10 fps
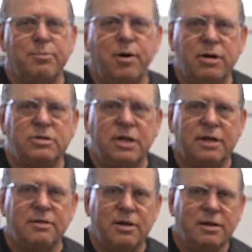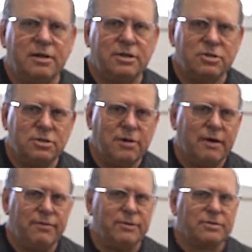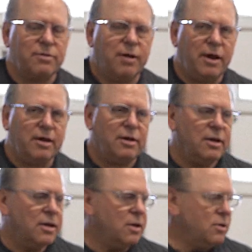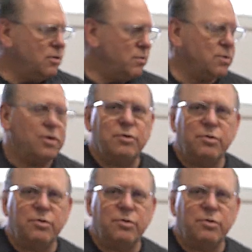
the project unless you have this crank. You will go